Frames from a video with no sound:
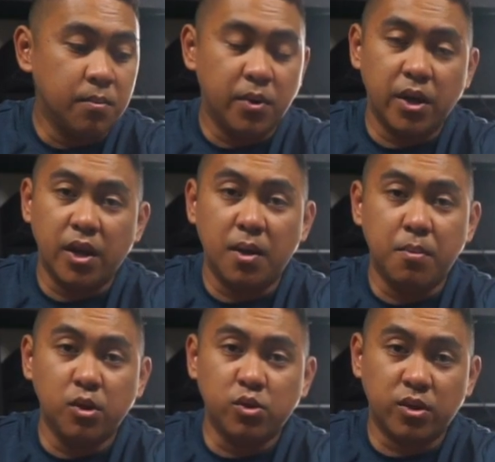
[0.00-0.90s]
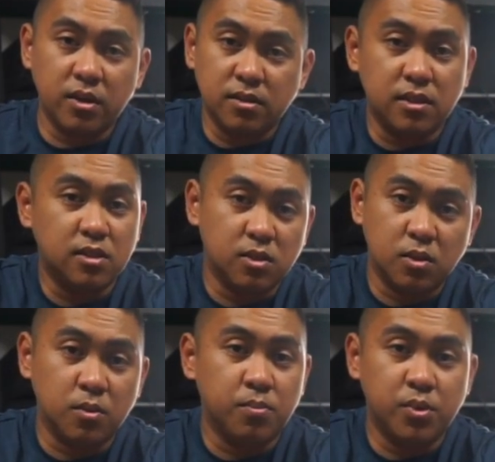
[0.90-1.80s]
But most organizations
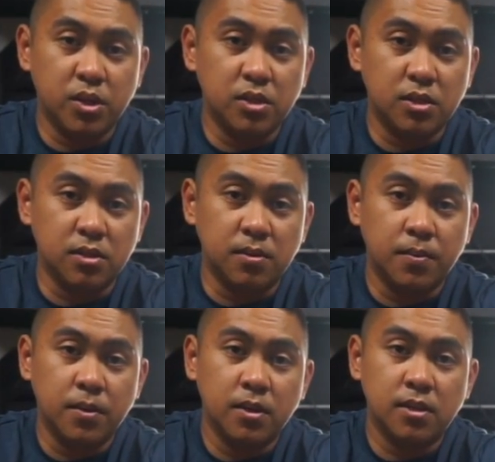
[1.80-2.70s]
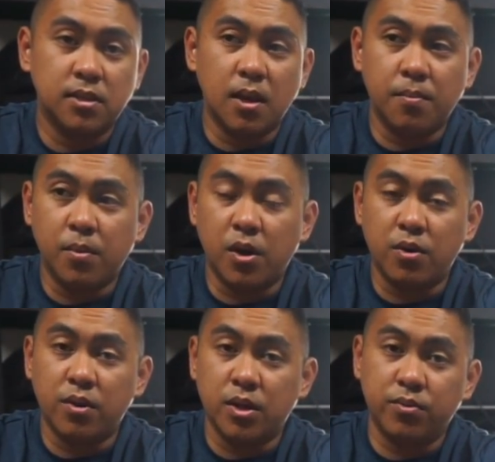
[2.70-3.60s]
are pretty chill. Some
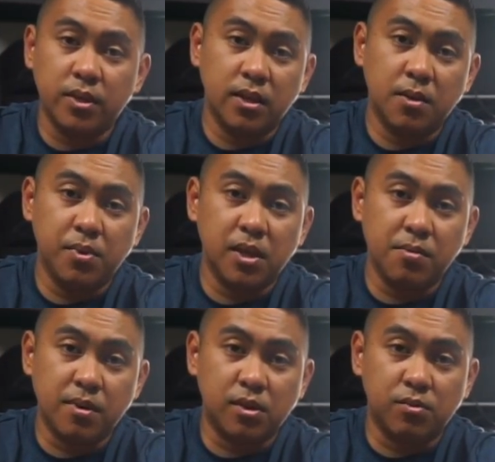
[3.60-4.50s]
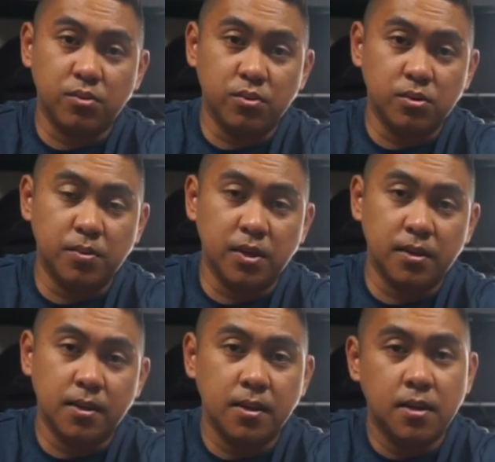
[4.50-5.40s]
are really nitpicky about their rules,
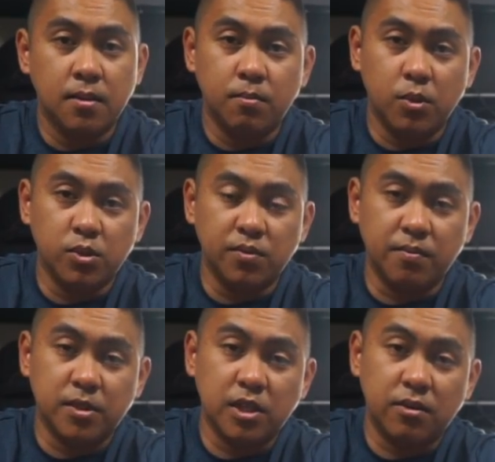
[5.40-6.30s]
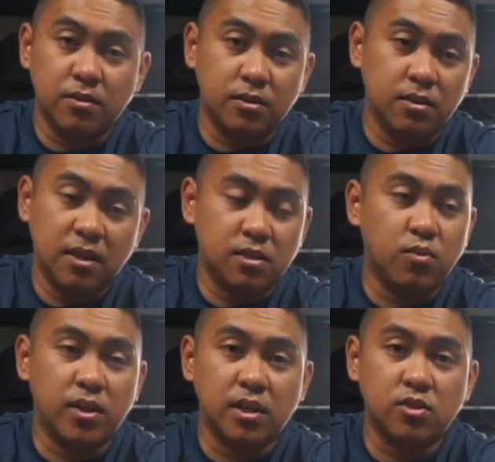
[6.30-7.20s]
but most of them in general, they
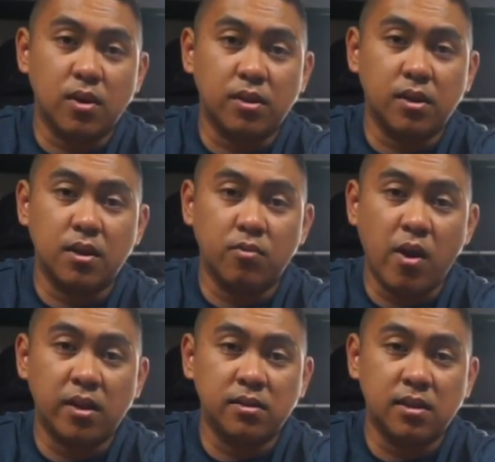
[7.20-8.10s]
just want to get you out there and riding